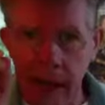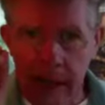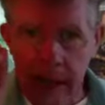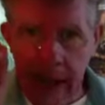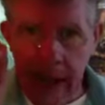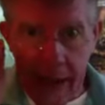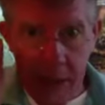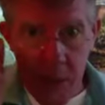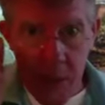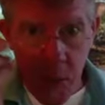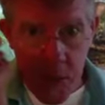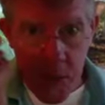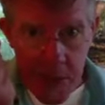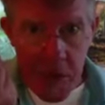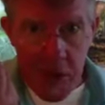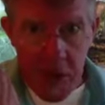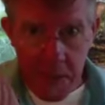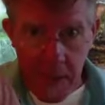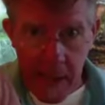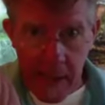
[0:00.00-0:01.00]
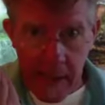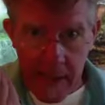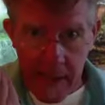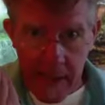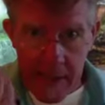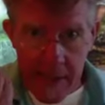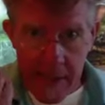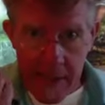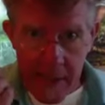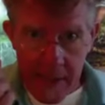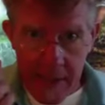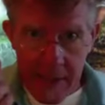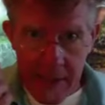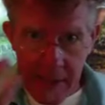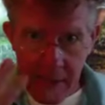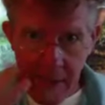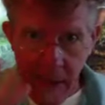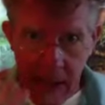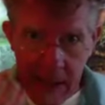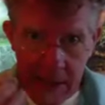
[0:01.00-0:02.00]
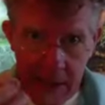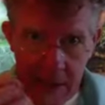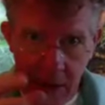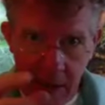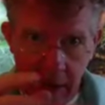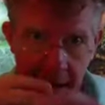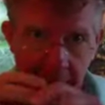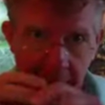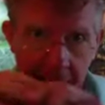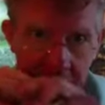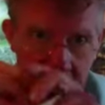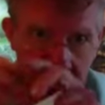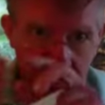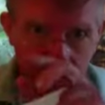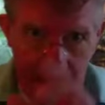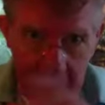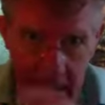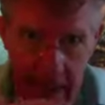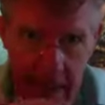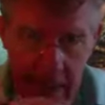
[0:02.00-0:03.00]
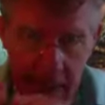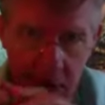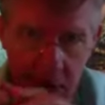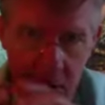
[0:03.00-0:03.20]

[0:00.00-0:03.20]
And that's what the smell is the bacteria after eating the